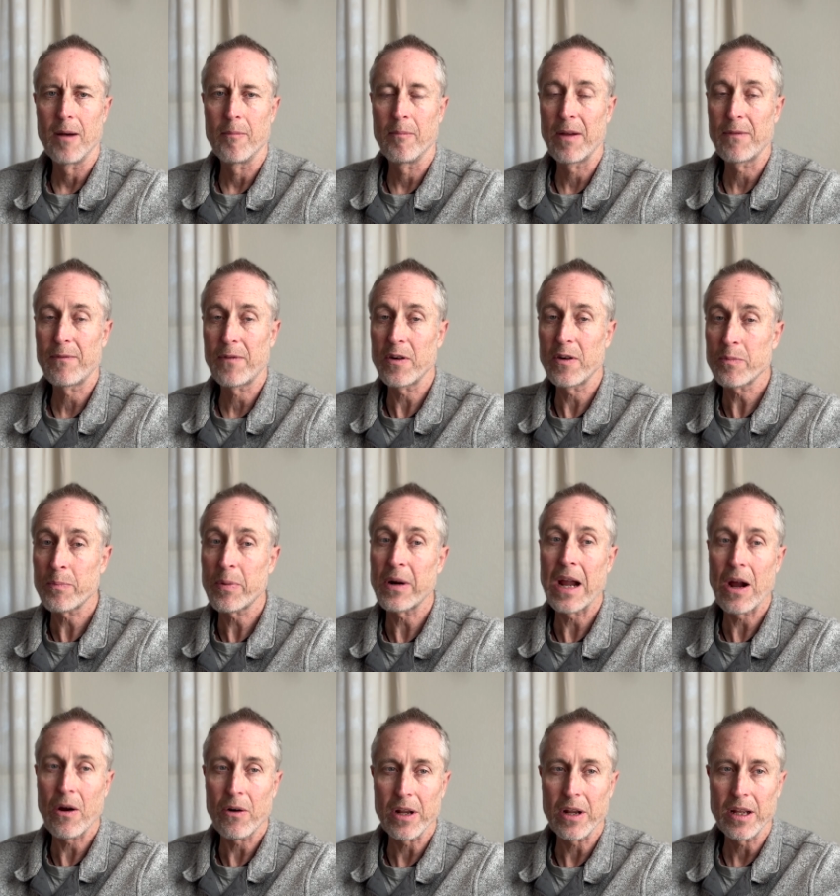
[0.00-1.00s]
My first
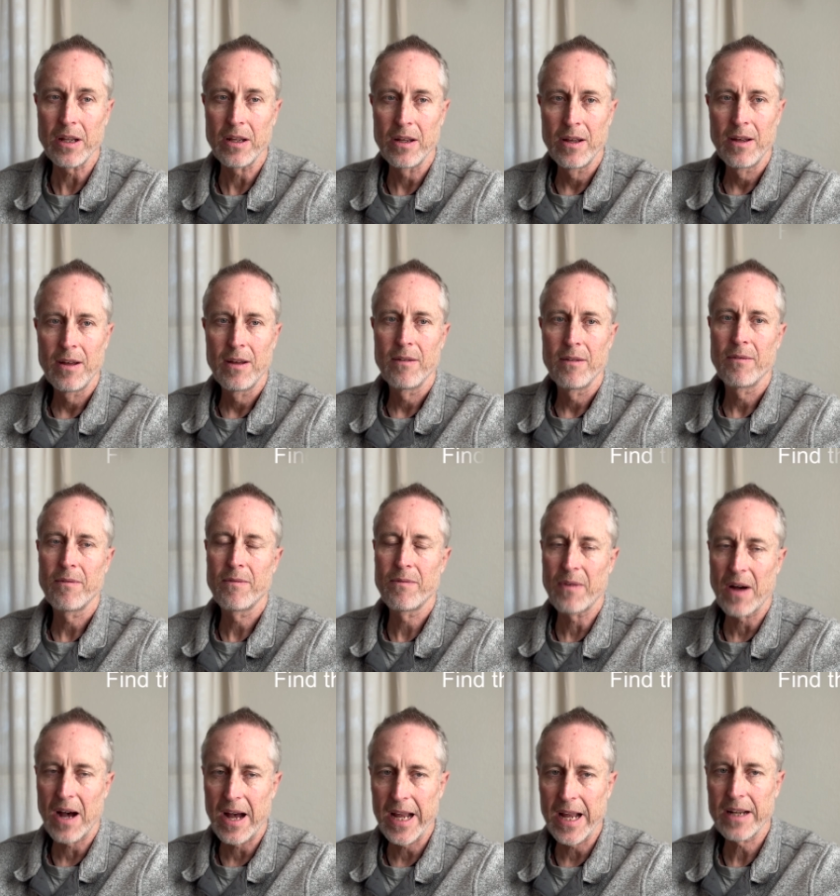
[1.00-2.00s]
priority:
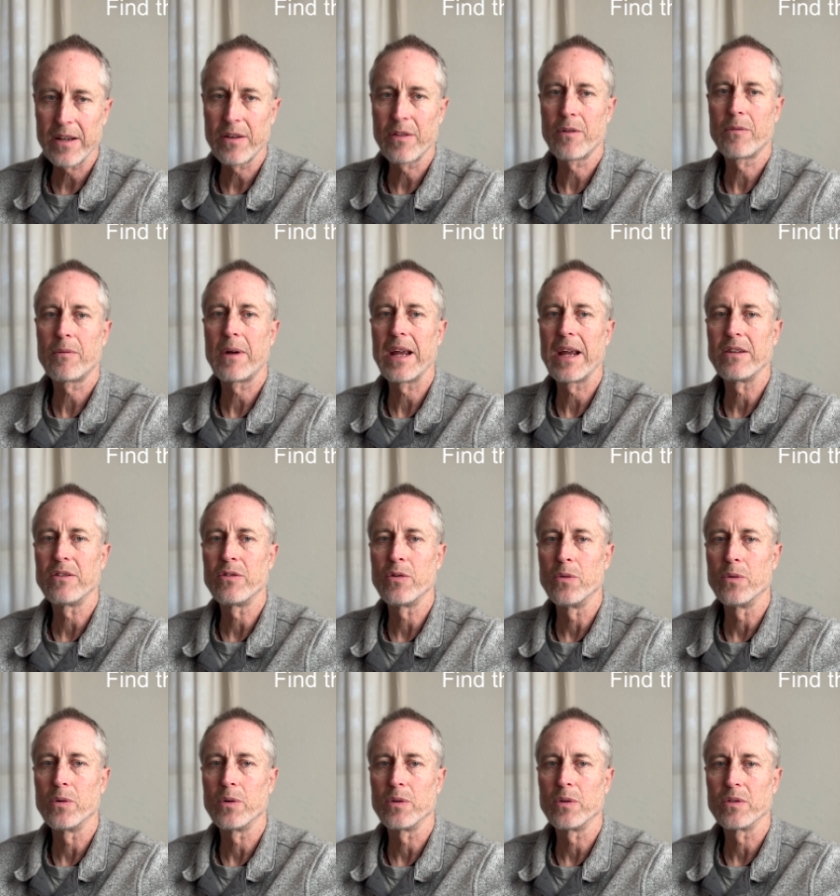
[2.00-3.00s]
find the right
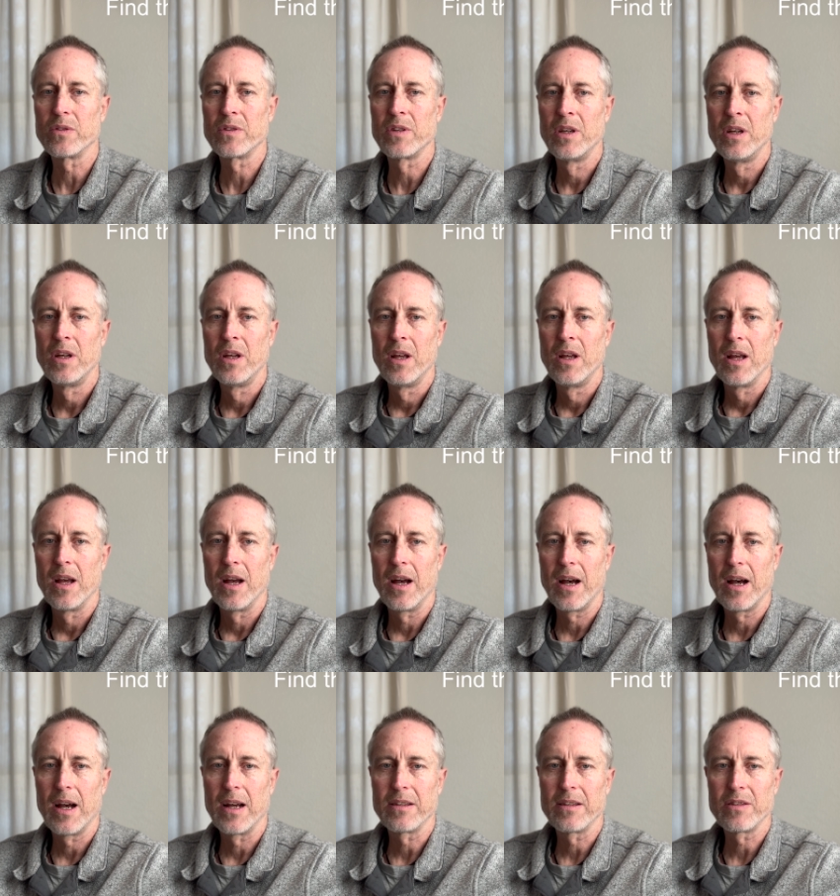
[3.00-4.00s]
tools
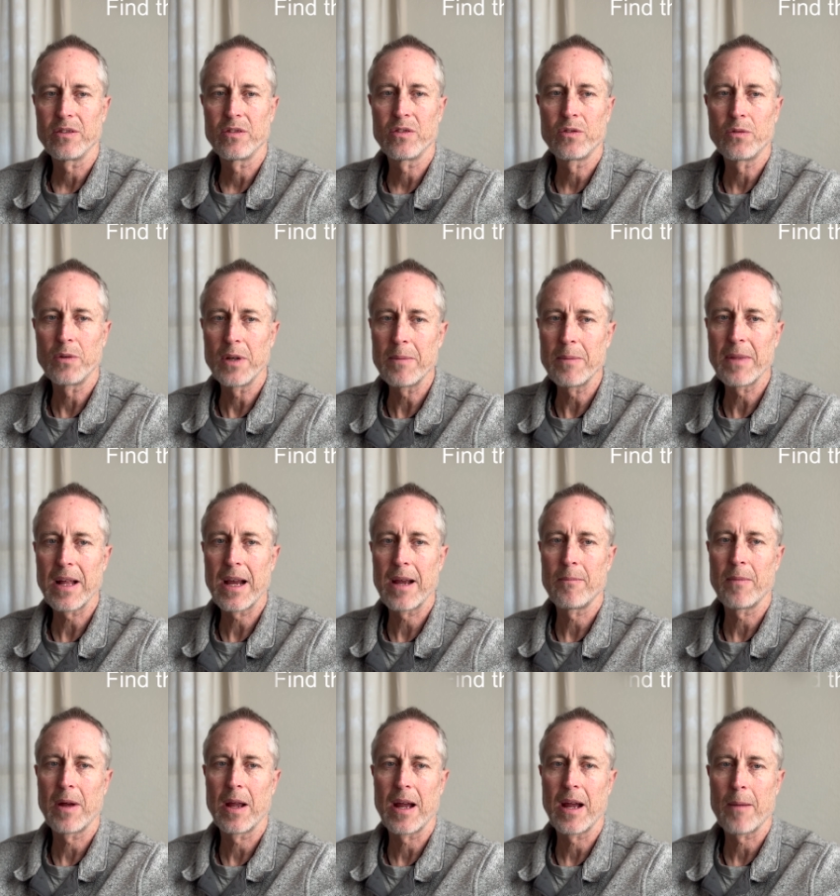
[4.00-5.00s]
uh, to streamline
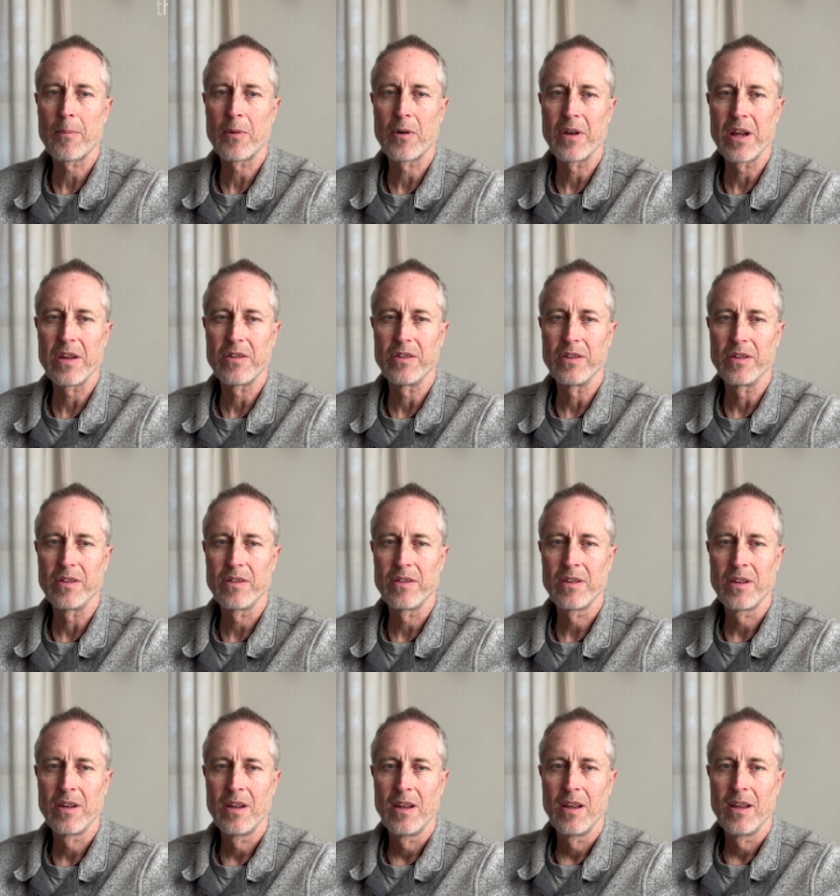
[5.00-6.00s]
my operations.
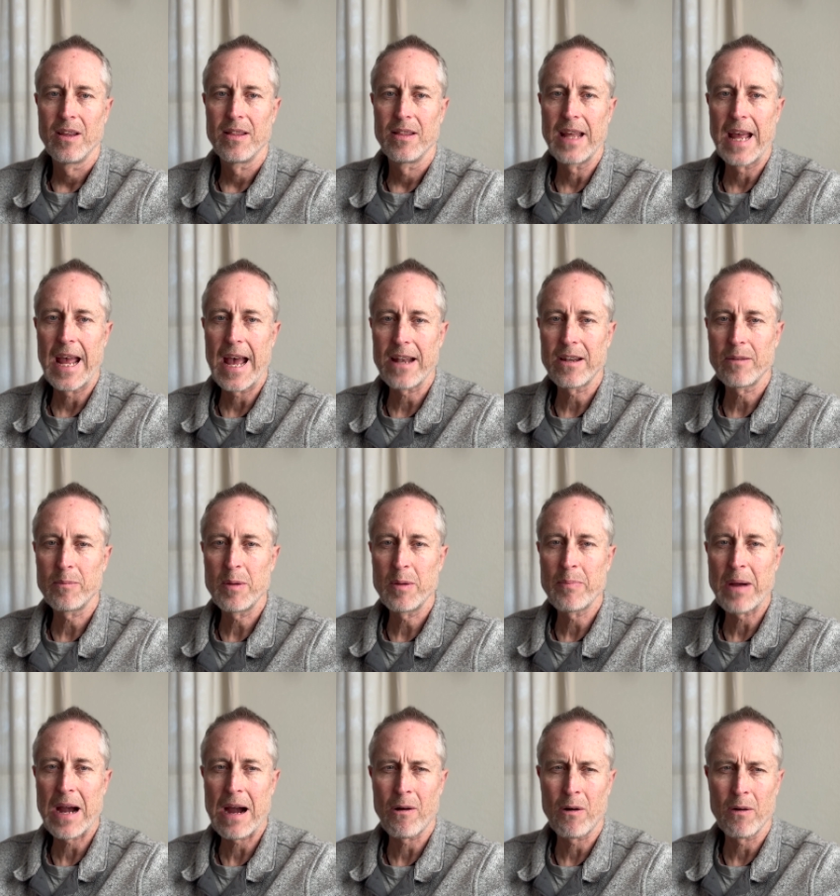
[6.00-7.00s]
They had to be
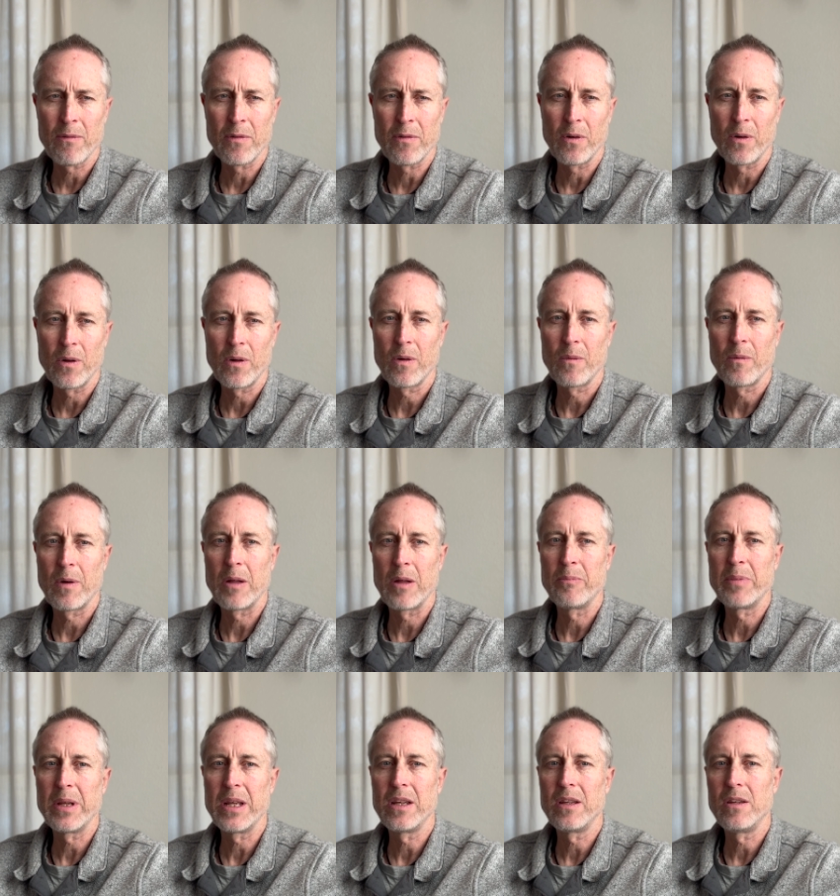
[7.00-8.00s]
powerful while
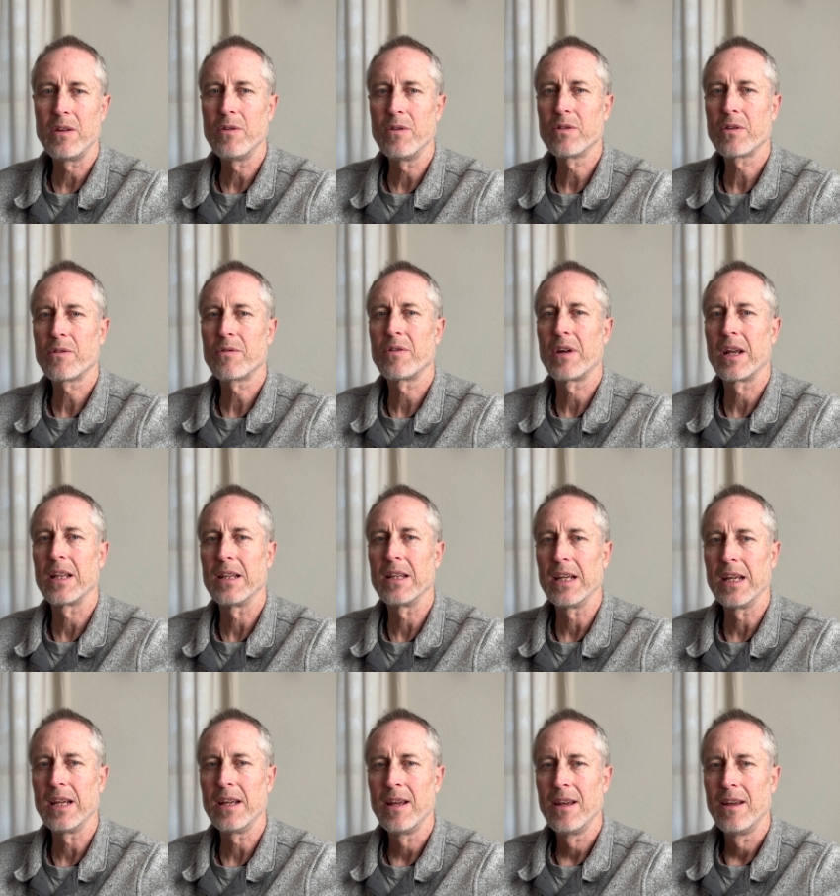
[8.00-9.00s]
being user
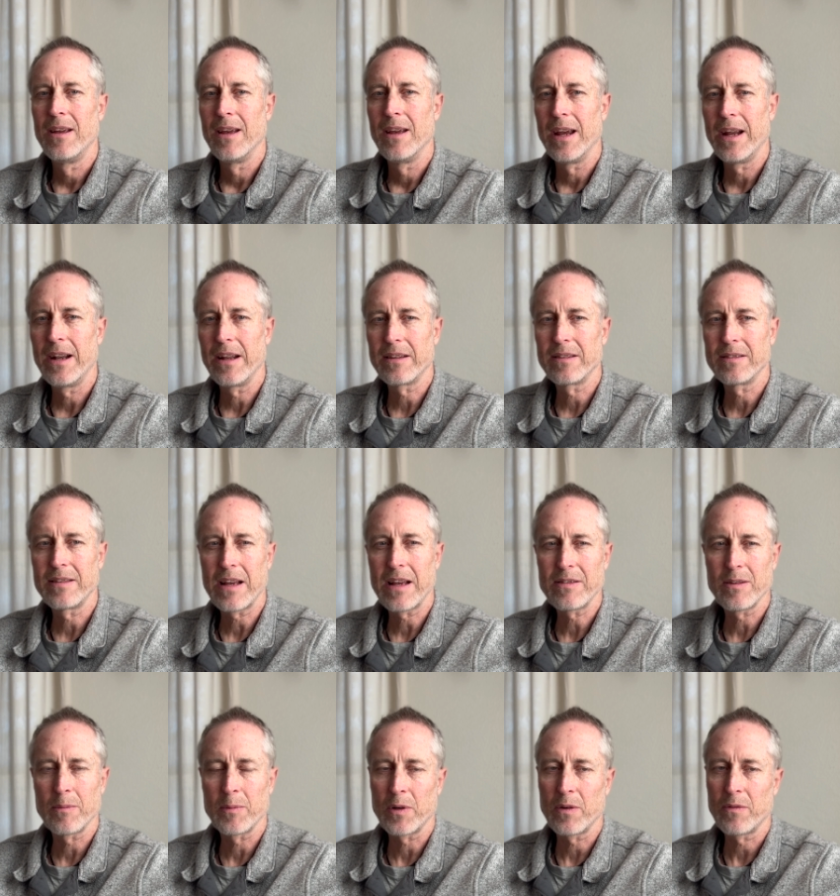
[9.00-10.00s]
friendly and
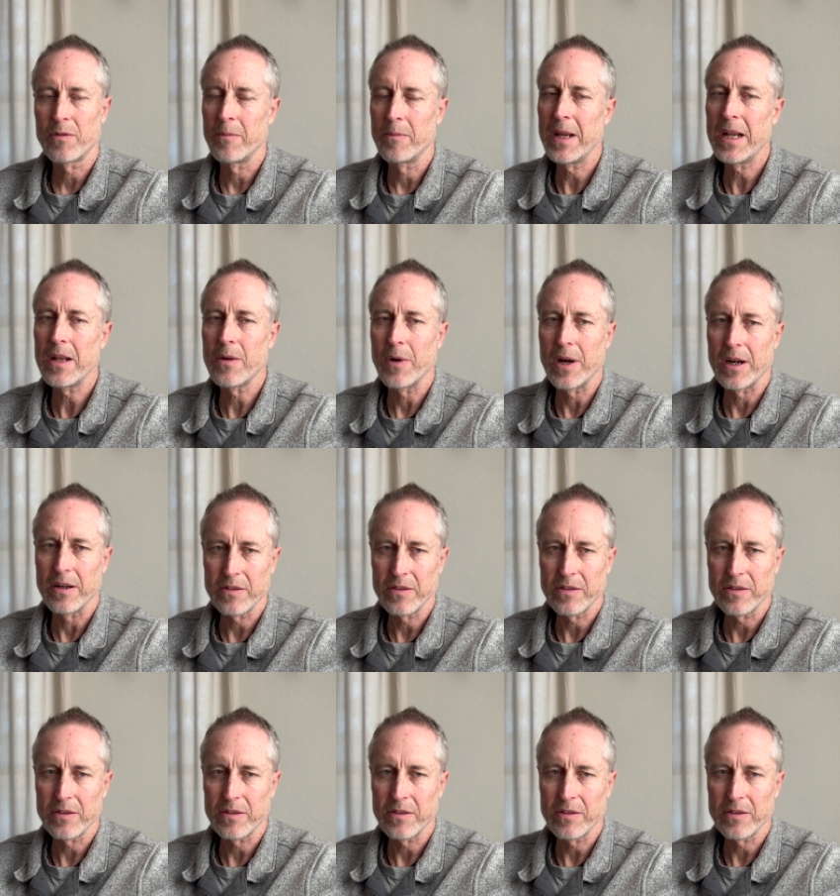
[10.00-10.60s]
accessible from anywhere.